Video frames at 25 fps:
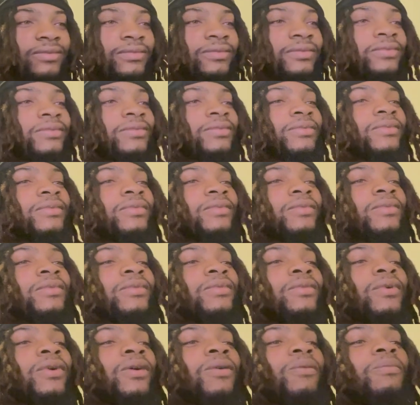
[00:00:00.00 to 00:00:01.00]
Now Trey on
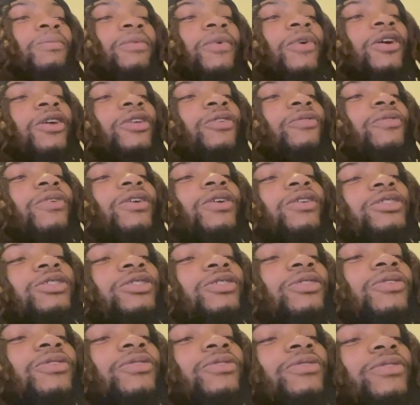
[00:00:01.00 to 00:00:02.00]
that cool Bro, you want
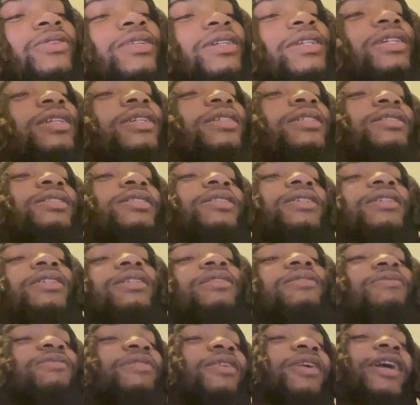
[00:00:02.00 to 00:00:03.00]
some weak
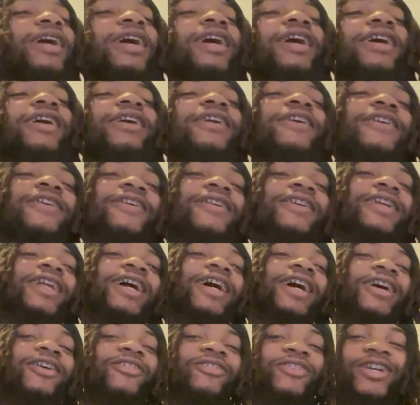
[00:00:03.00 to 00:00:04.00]
shit, bro. I ain't gonna
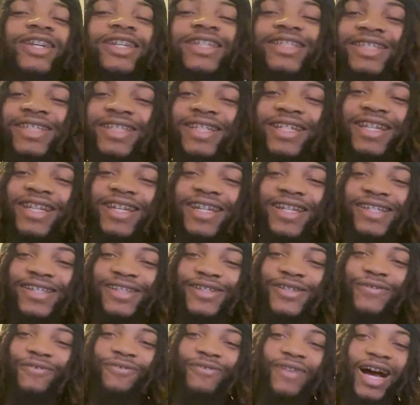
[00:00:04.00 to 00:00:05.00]
lie, bro. This little nigga
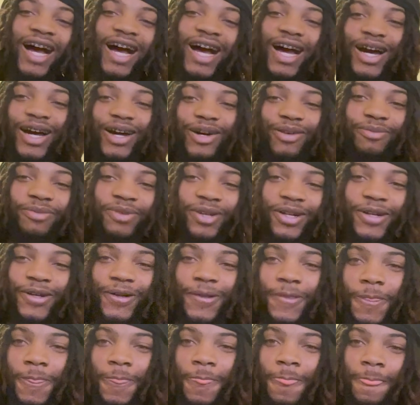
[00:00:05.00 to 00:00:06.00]
is five,
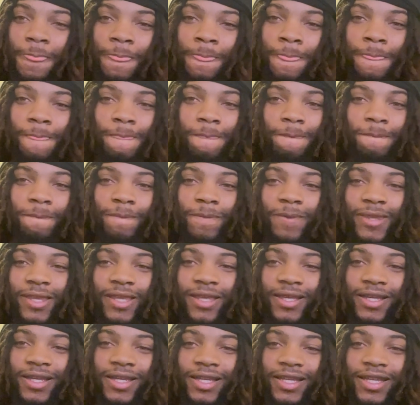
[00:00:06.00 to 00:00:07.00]
bro.
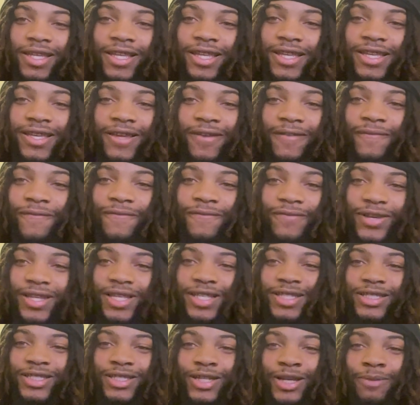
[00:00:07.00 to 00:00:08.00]
He can
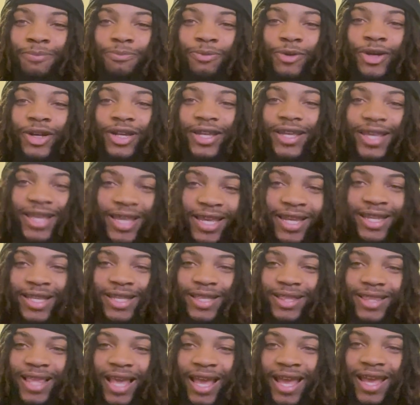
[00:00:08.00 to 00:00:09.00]
flinch up or
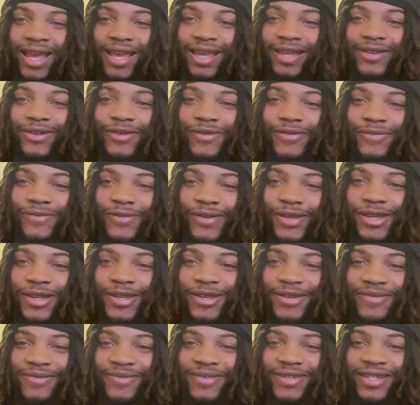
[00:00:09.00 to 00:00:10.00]
anything, you
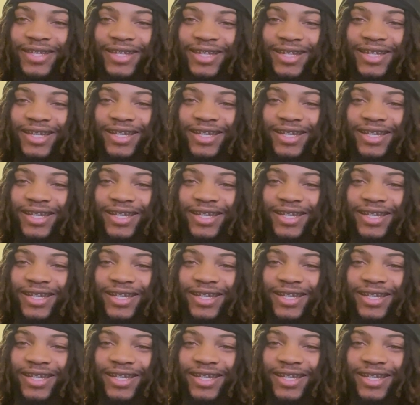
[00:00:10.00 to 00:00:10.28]
feel me?